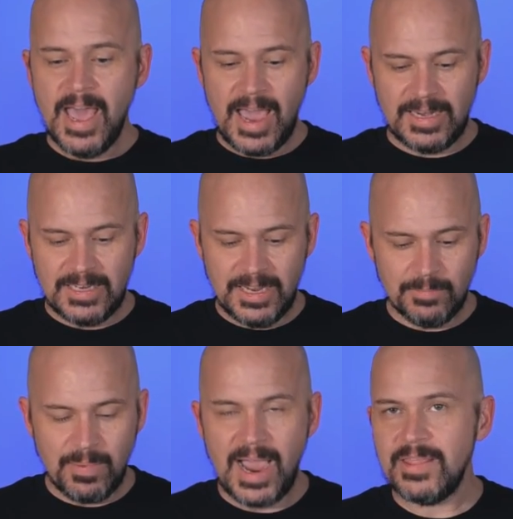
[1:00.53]
I
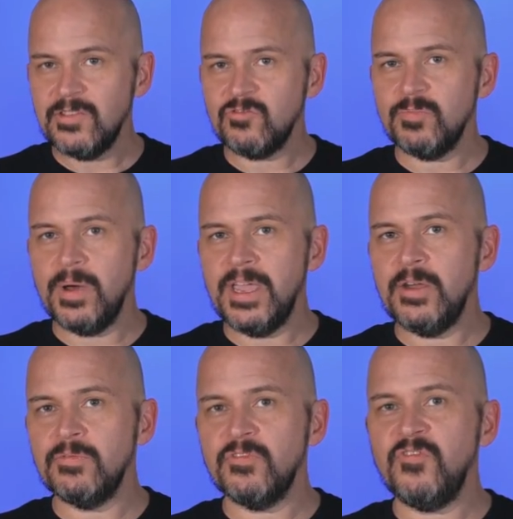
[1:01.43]
did buy this with my
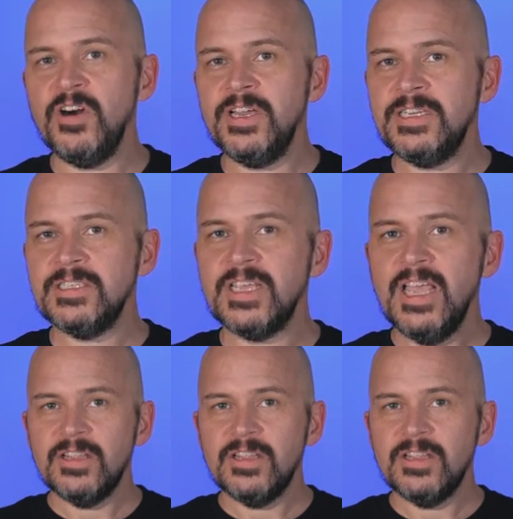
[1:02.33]
own funds.